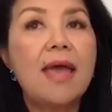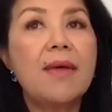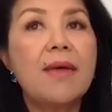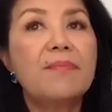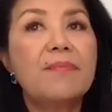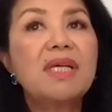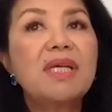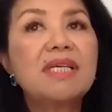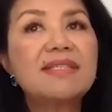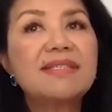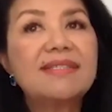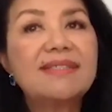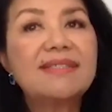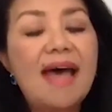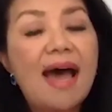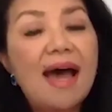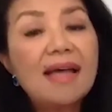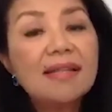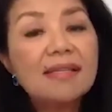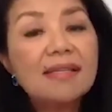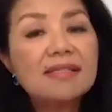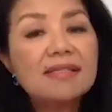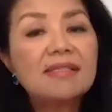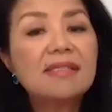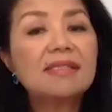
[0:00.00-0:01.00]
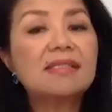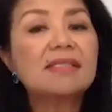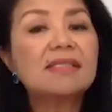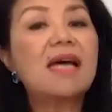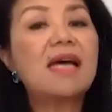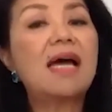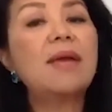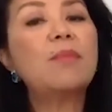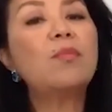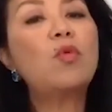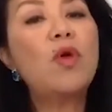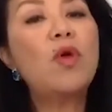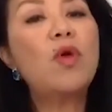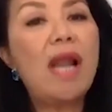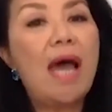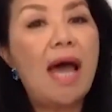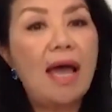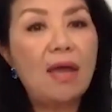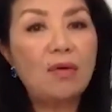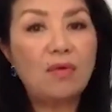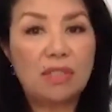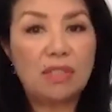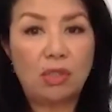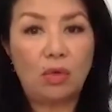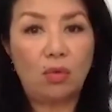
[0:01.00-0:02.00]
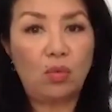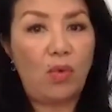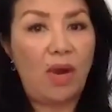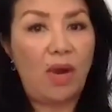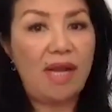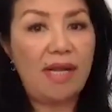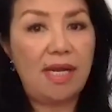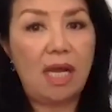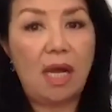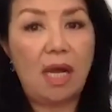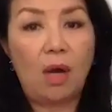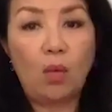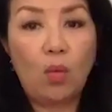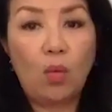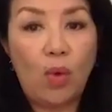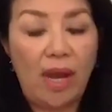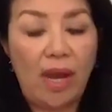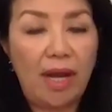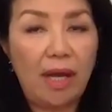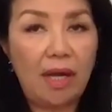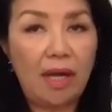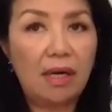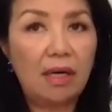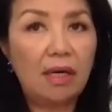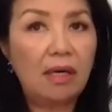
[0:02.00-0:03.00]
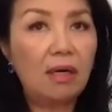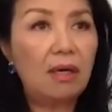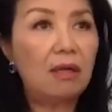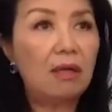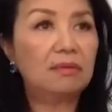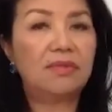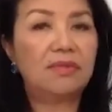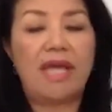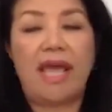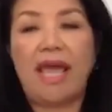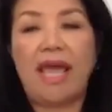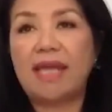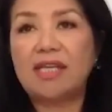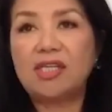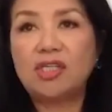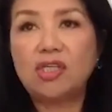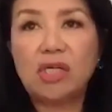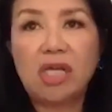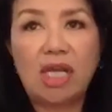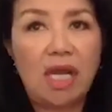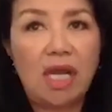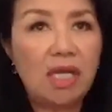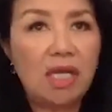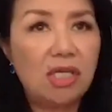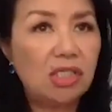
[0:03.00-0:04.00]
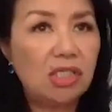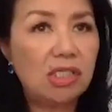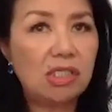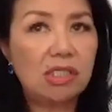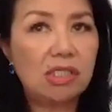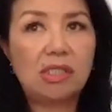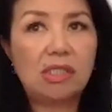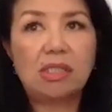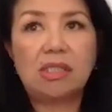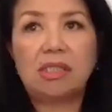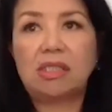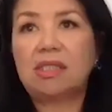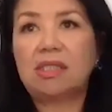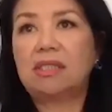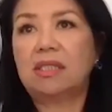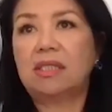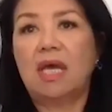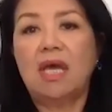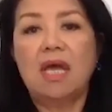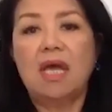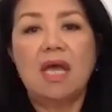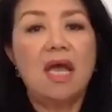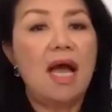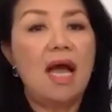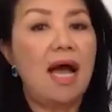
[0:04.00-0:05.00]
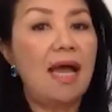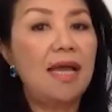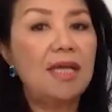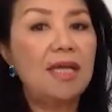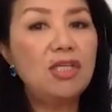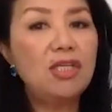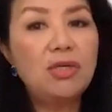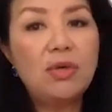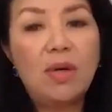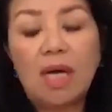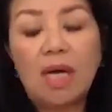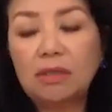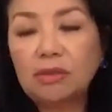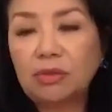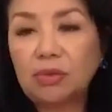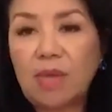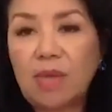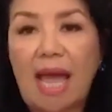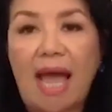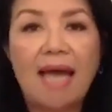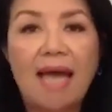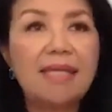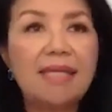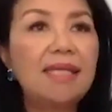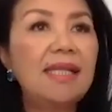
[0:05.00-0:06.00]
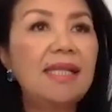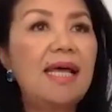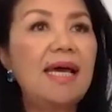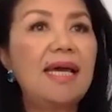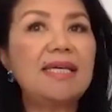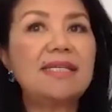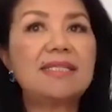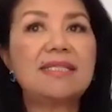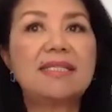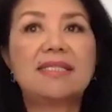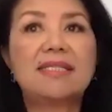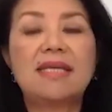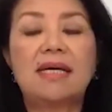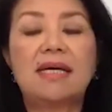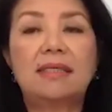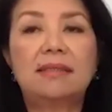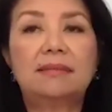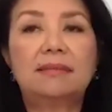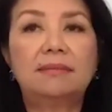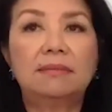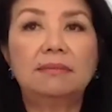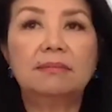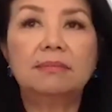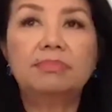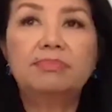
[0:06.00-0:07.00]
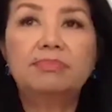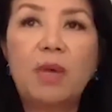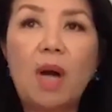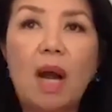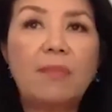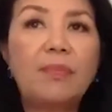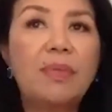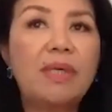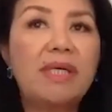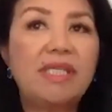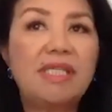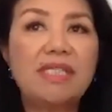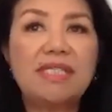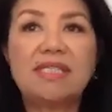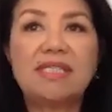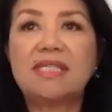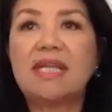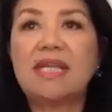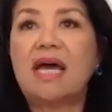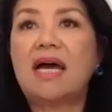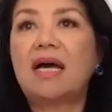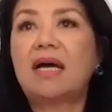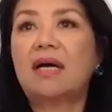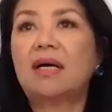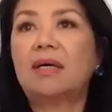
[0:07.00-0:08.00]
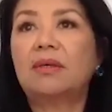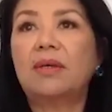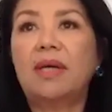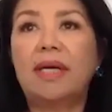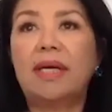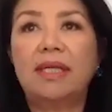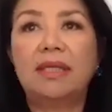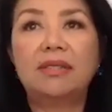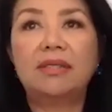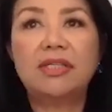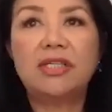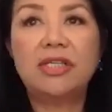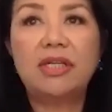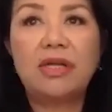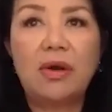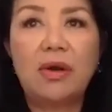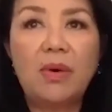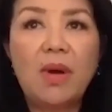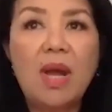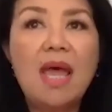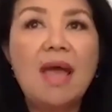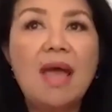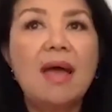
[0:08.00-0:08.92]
because that's the time when i was already aware the education i knew how to analyze um, properties now and you know